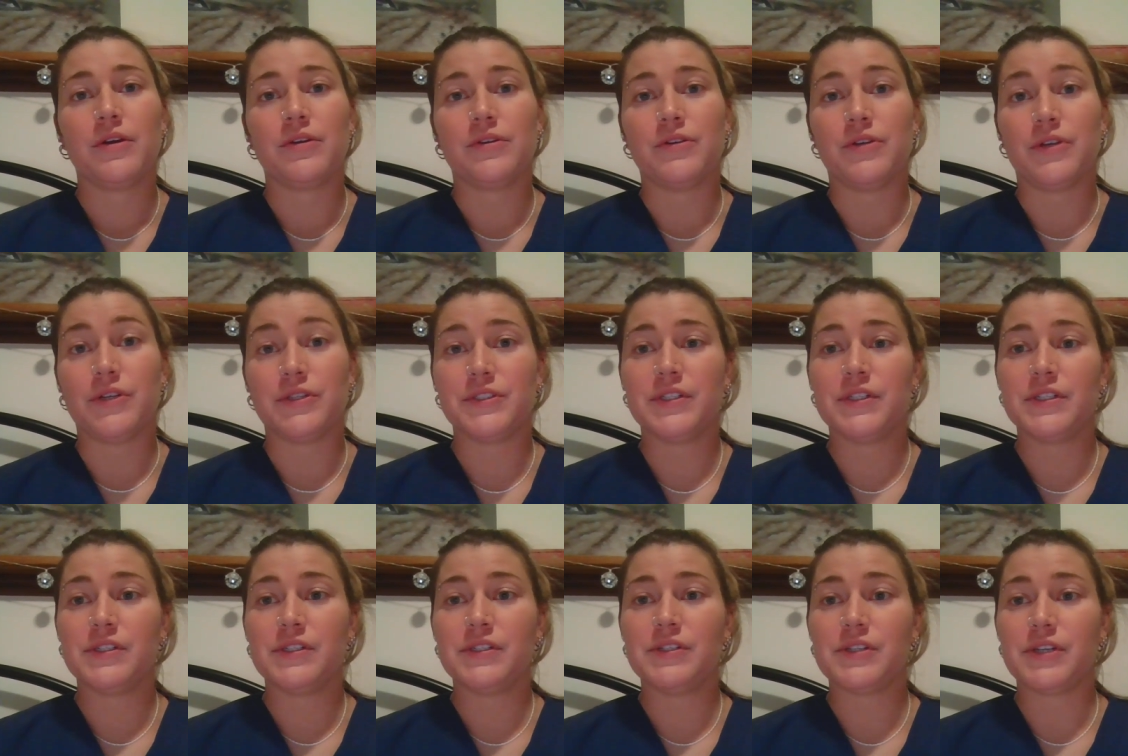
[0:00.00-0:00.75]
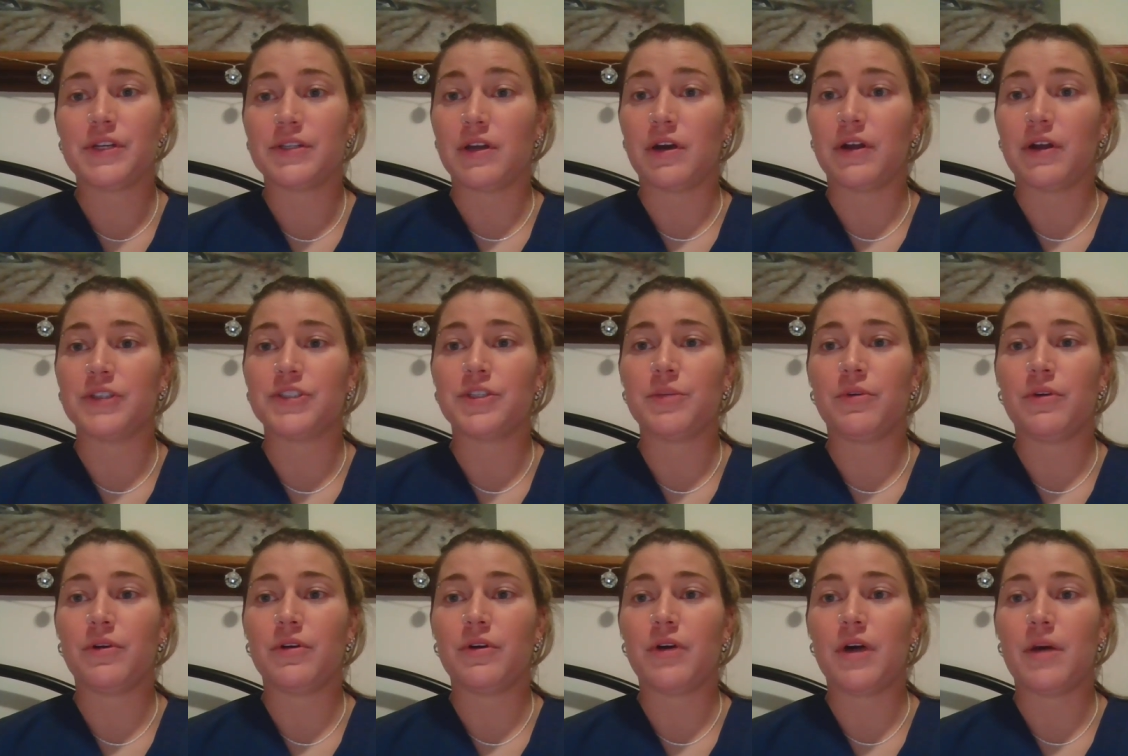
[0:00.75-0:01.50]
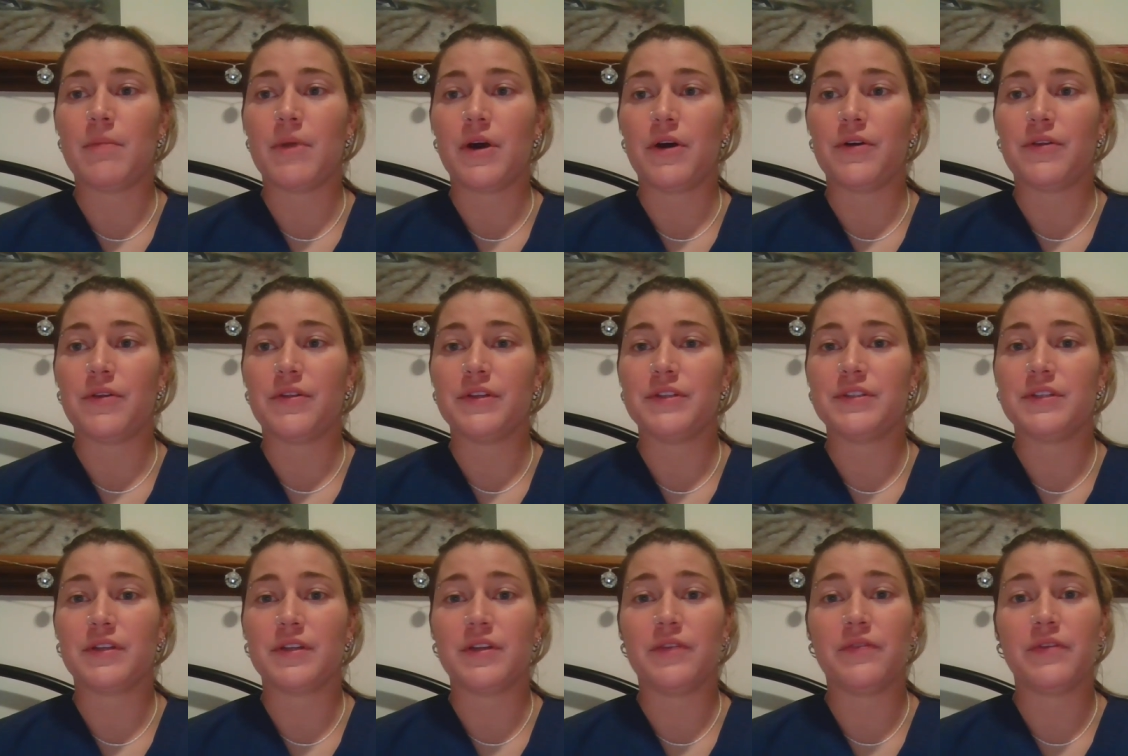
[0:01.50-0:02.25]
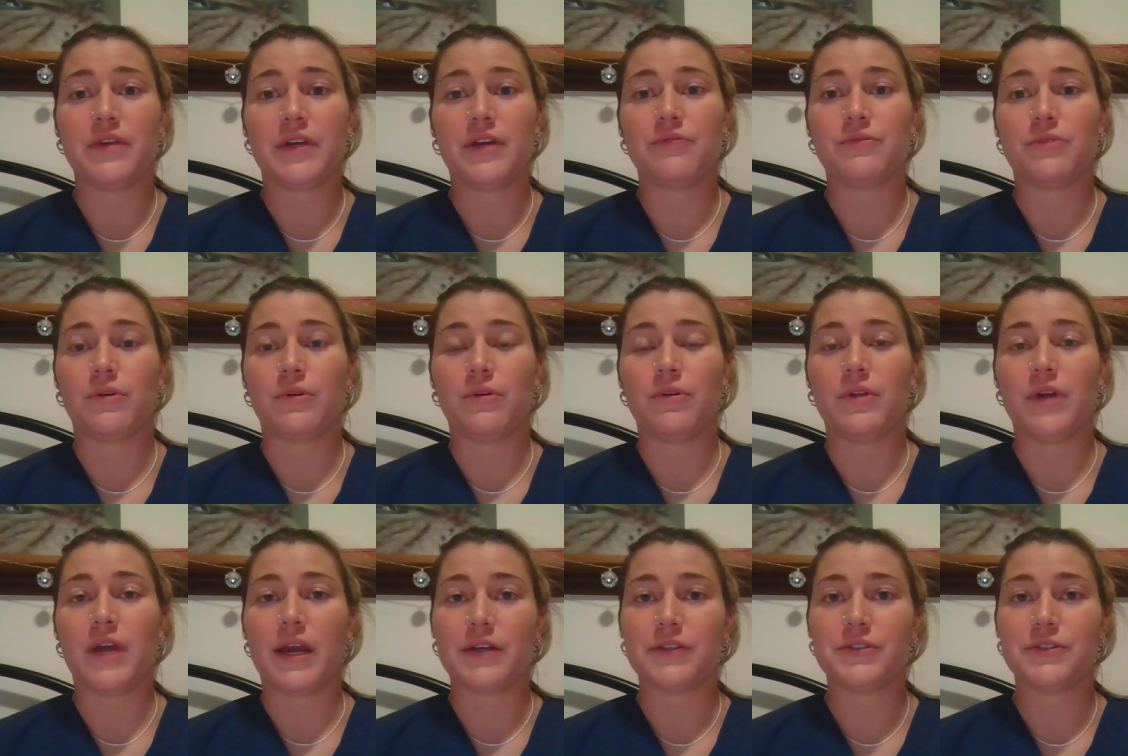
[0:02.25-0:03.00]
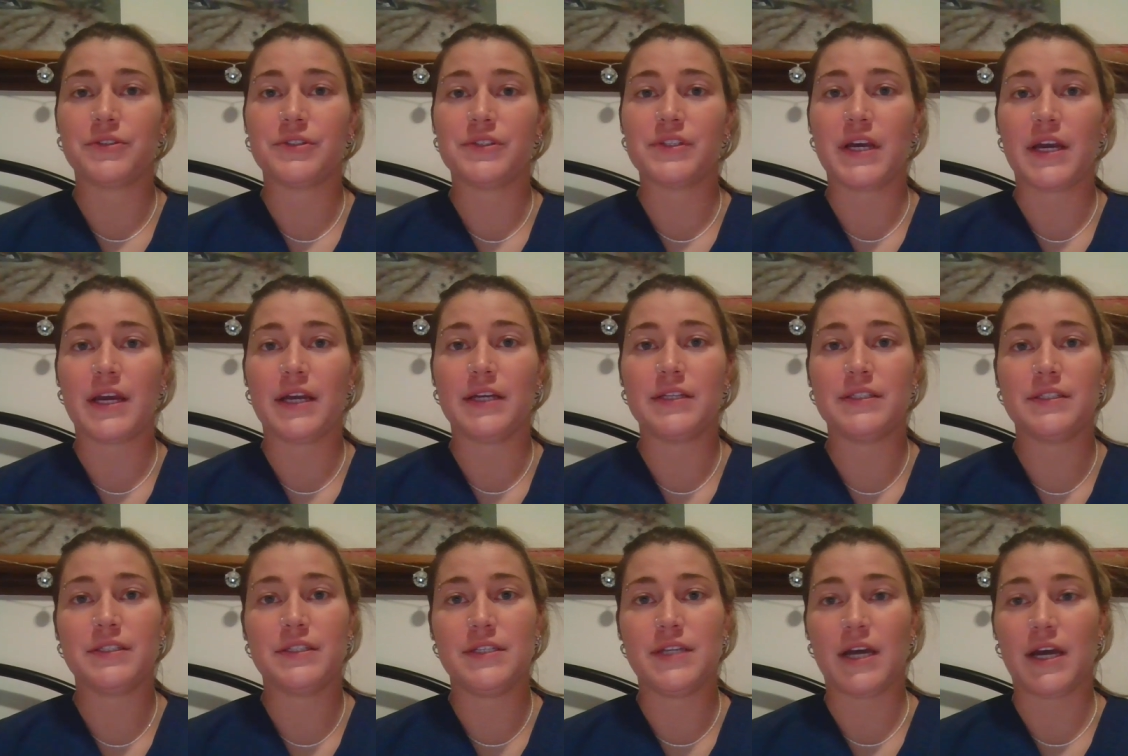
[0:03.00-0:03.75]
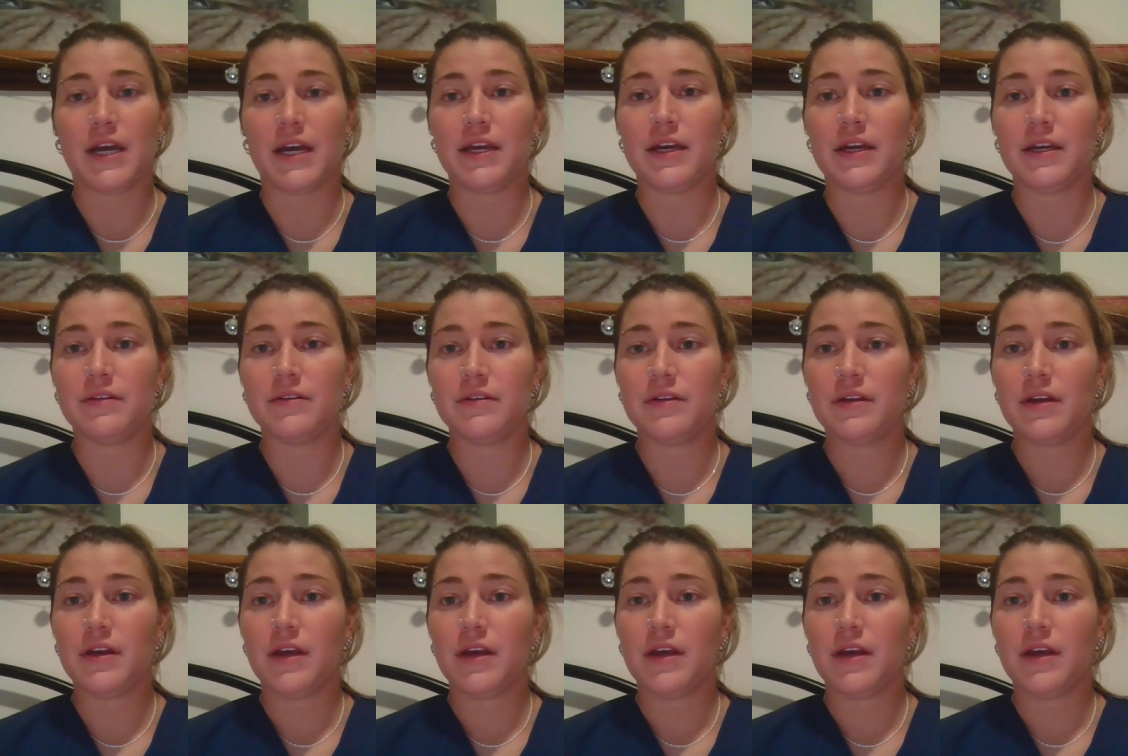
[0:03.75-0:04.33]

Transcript: Nurses are knowledgeable about the significant role exercise, diet,